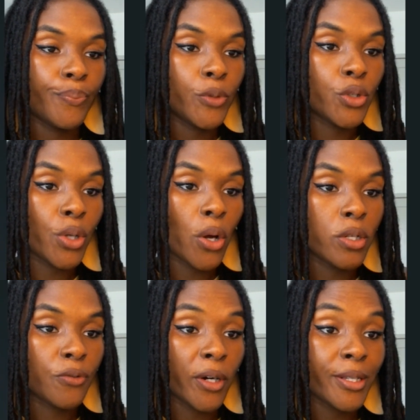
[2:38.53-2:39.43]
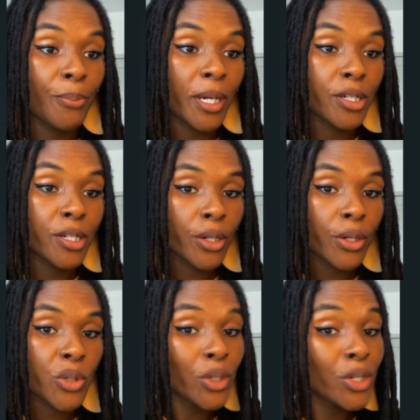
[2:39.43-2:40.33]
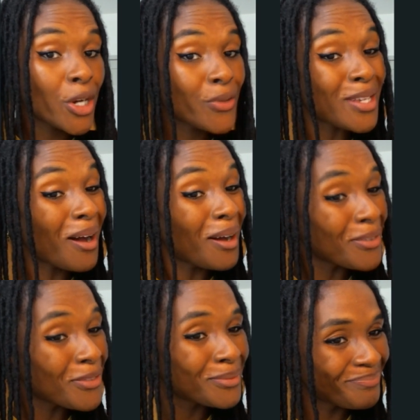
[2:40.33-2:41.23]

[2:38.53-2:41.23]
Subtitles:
So as far as the budget goes, we're going to turn this off